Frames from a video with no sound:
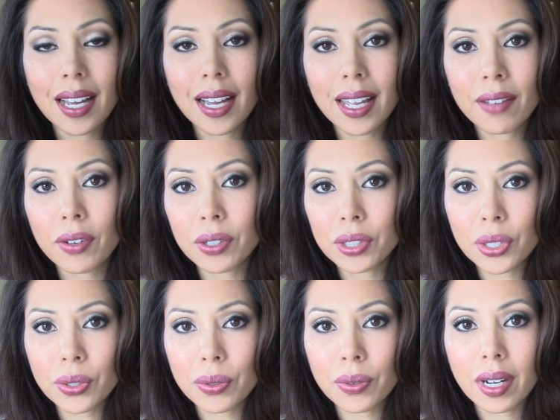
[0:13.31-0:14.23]
I will
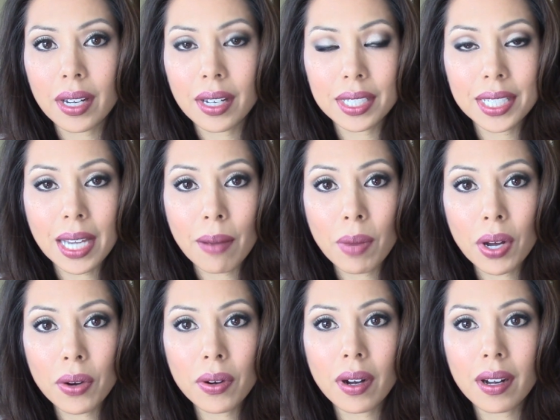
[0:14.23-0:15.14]
do a
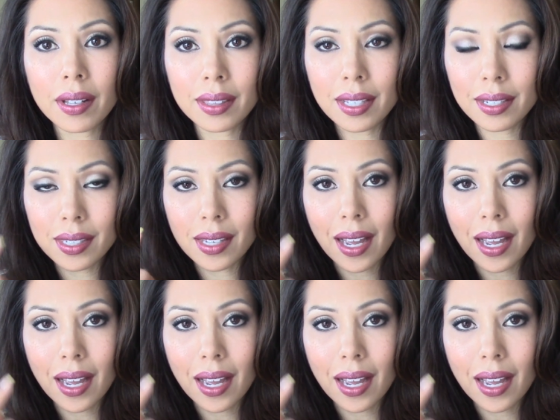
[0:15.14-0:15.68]
demo on this